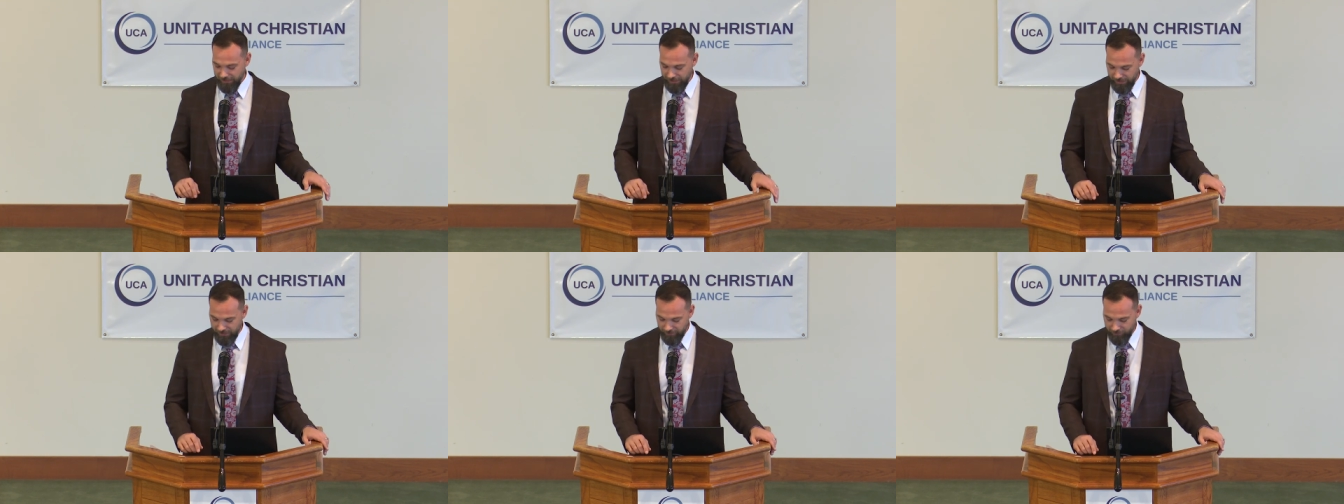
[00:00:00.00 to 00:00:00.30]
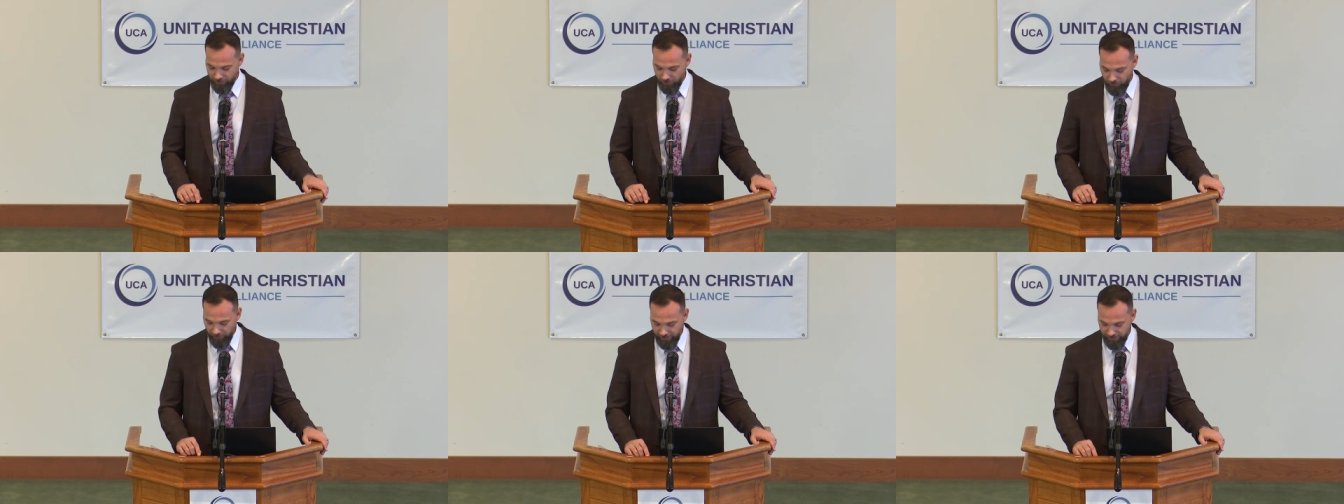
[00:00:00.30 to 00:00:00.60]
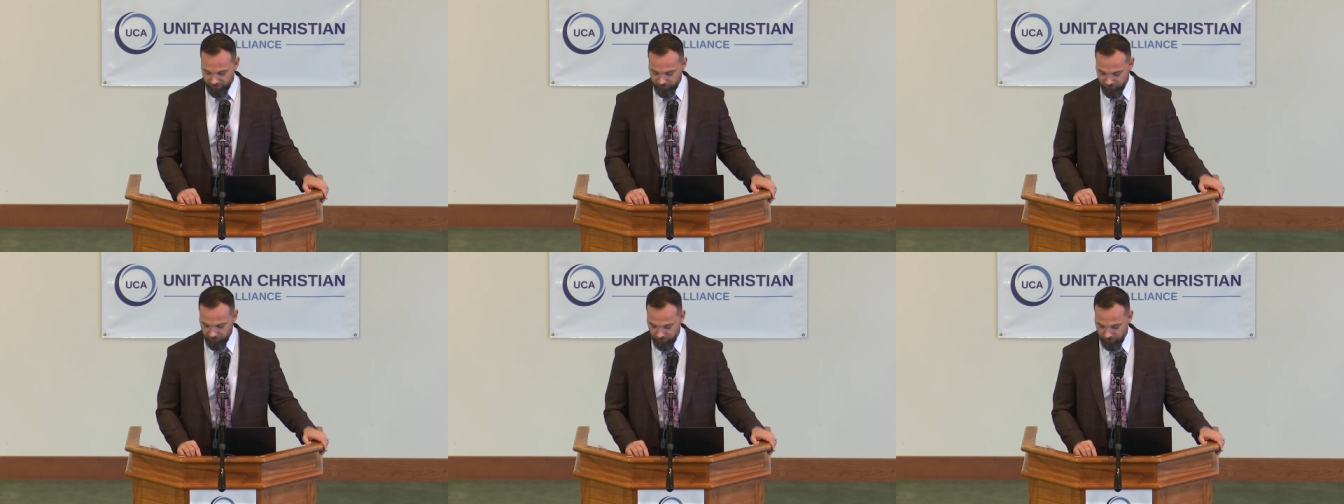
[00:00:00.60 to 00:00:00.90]
And their
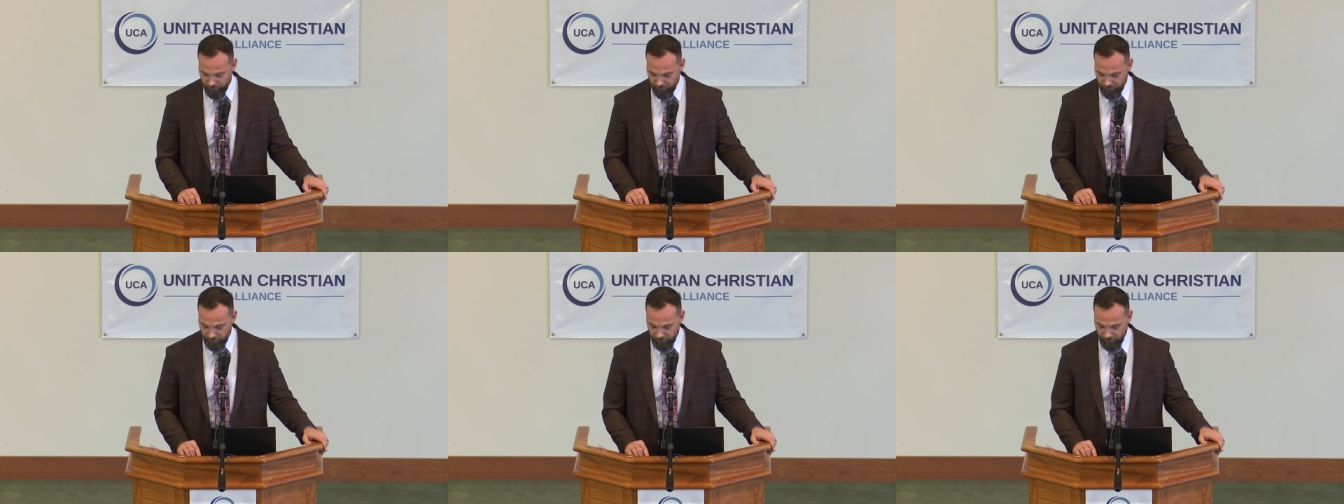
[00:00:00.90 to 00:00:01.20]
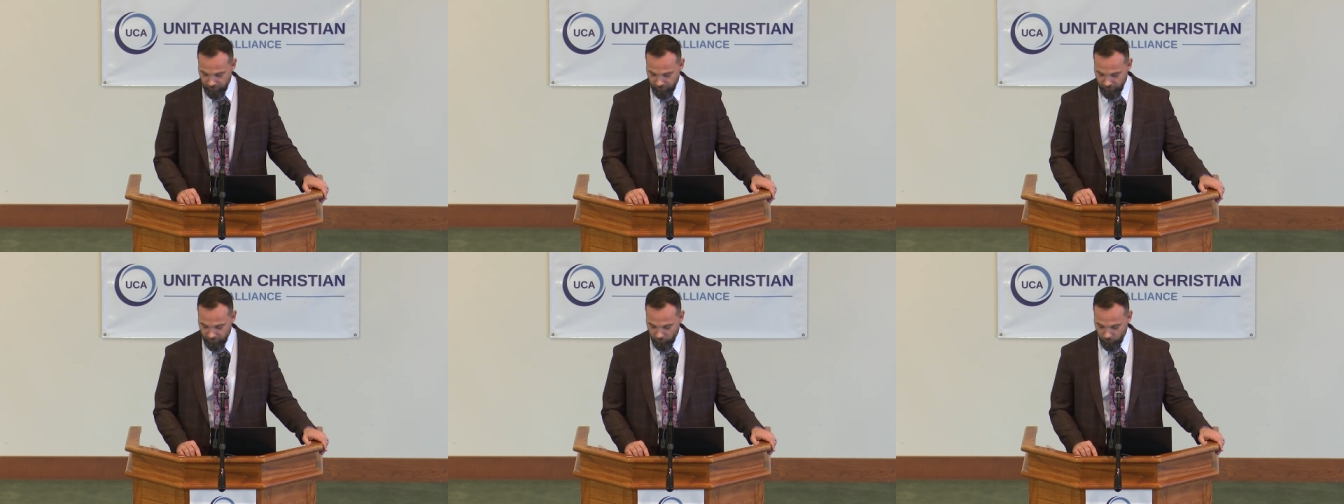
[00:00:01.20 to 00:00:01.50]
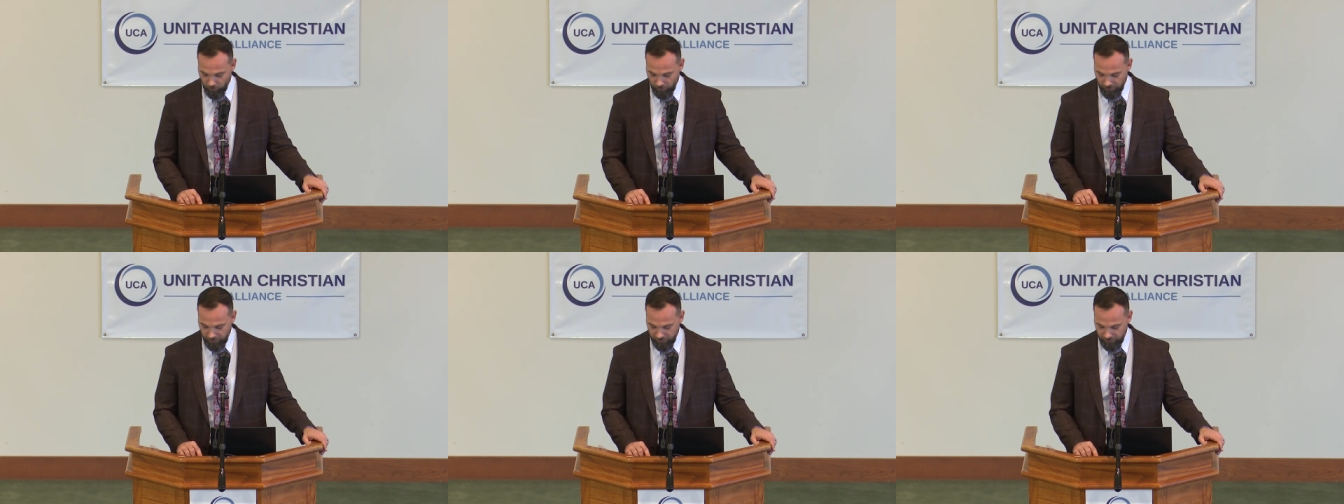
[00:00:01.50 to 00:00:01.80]
answer
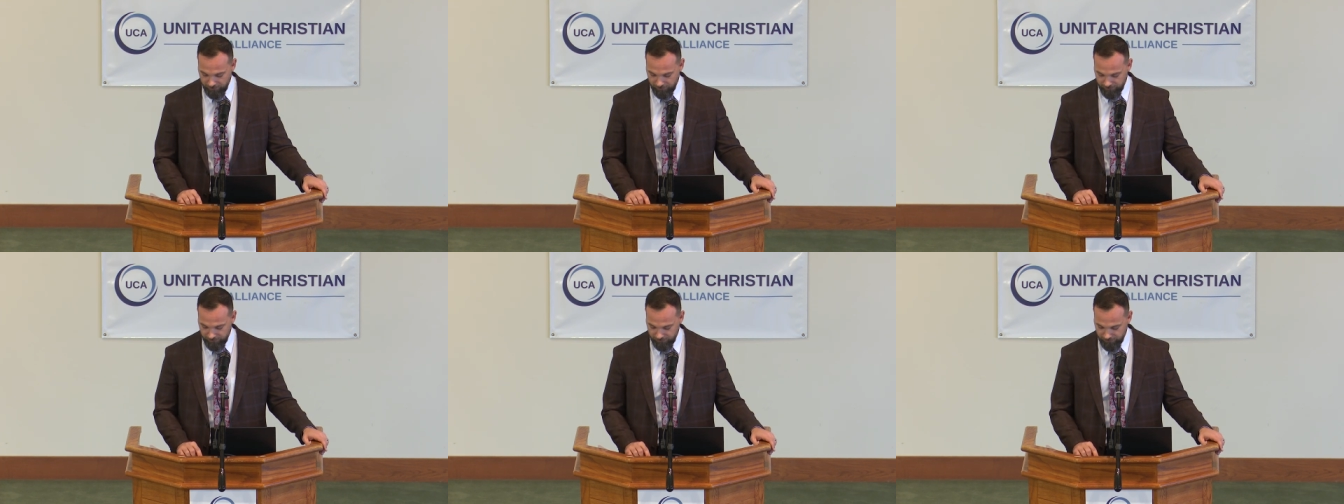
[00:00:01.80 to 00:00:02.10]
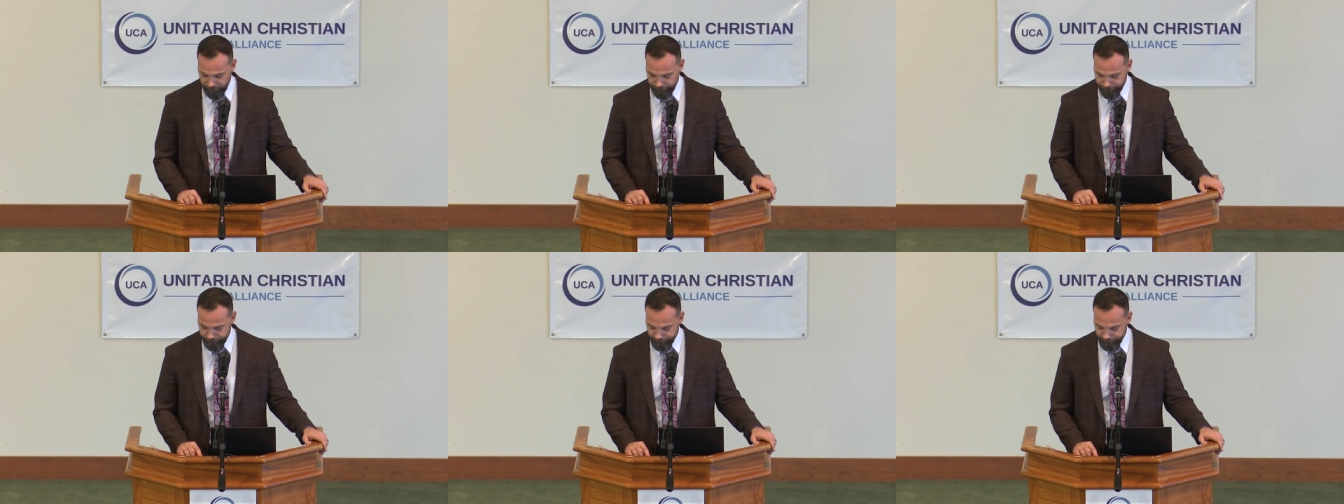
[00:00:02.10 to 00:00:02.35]
was